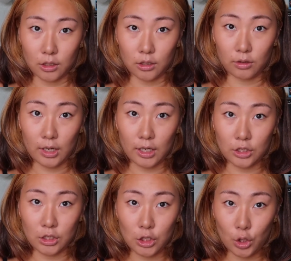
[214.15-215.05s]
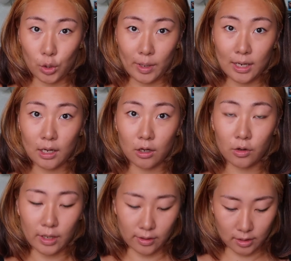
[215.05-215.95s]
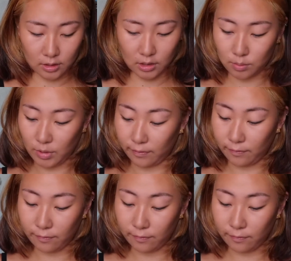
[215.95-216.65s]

You guys should know by now that this is my